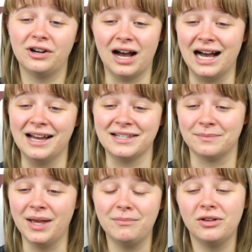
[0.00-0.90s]
your eyes.
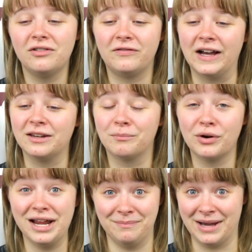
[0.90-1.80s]
Maybe you'll find a
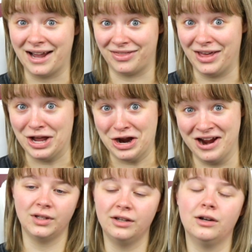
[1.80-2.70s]
brain back there.
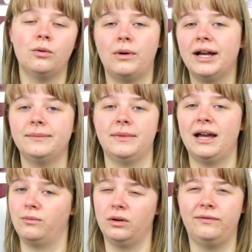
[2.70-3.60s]
You know what?
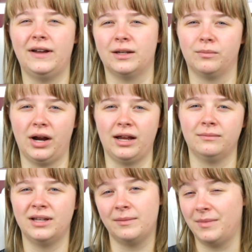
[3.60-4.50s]
I will find a brain.
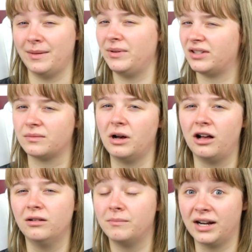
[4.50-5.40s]
It may be
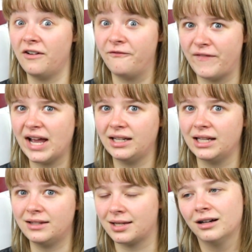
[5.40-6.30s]
small, but I'll find
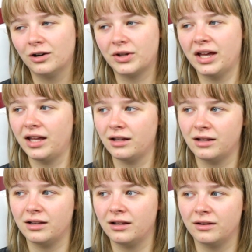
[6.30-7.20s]
it. Okay,
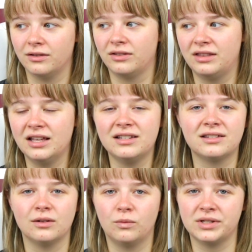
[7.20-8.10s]

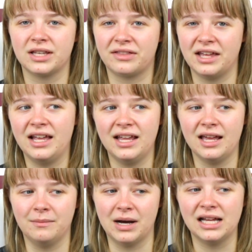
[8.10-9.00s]
this was a thing
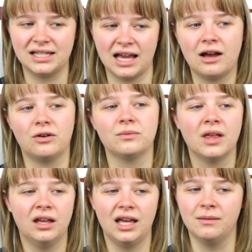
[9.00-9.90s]
in my town
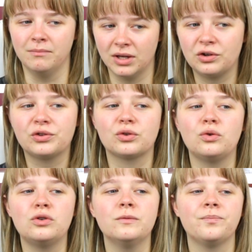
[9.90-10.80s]
in middle
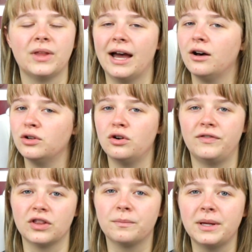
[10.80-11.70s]
school. I don't know if
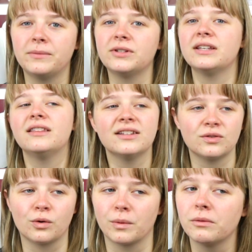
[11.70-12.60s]
other people did this
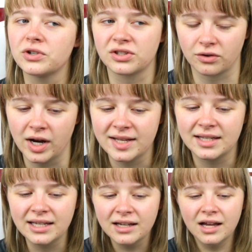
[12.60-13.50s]
or we were just
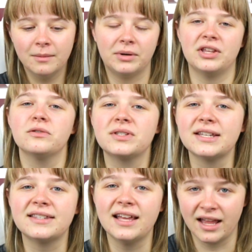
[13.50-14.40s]
crazy, but there was
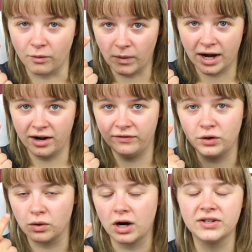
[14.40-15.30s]
this thing where if
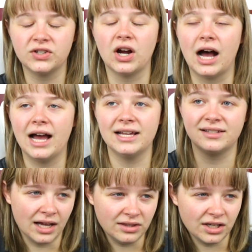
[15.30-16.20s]
you cross your
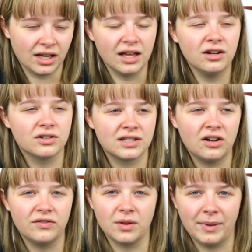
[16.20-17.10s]
eyes and then you hit
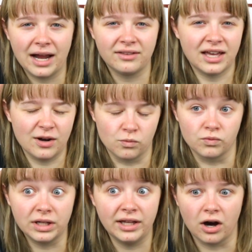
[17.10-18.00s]
yourself in the back of the head
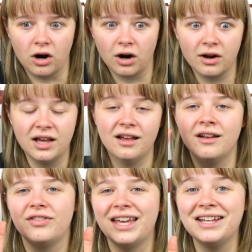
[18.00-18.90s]
really hard,
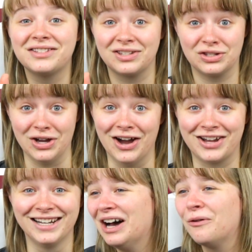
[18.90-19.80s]
they get
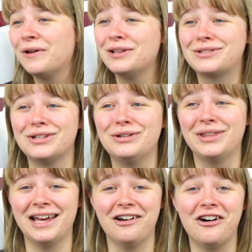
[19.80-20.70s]
stuck. We used to do
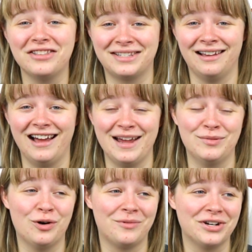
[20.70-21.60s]
that all the time.
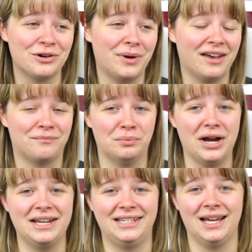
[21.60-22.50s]
No wonder we have
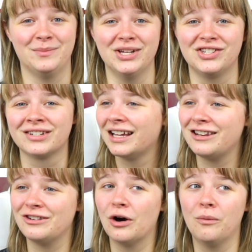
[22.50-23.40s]
brain damage
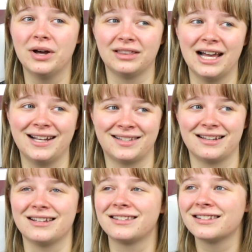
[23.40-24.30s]
and no one likes
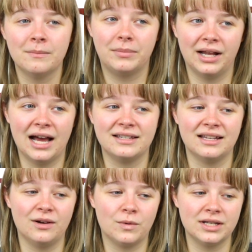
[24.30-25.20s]
us. But I
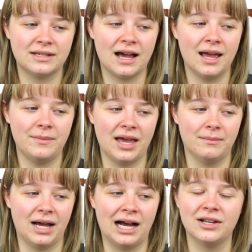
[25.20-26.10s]
did it one time
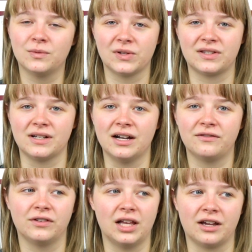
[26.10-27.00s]
and my eyes were stuck
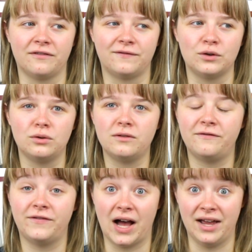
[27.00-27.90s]
for like a full
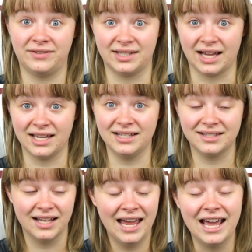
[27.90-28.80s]
five
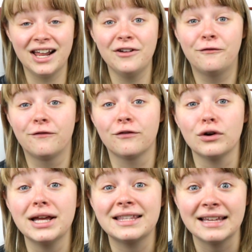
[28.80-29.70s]
seconds and I
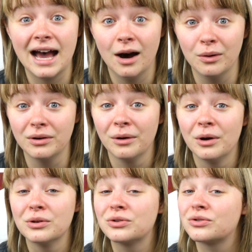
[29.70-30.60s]
freaked out
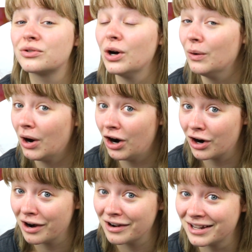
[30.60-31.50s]
so
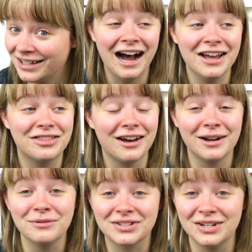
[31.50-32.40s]
hard. I thought
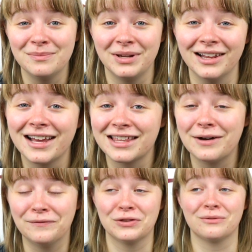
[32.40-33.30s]
I was gonna be like
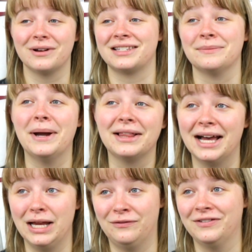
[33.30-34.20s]
that for the rest of my
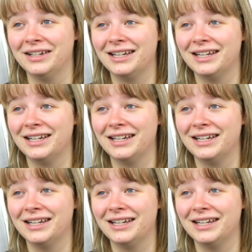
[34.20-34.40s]
life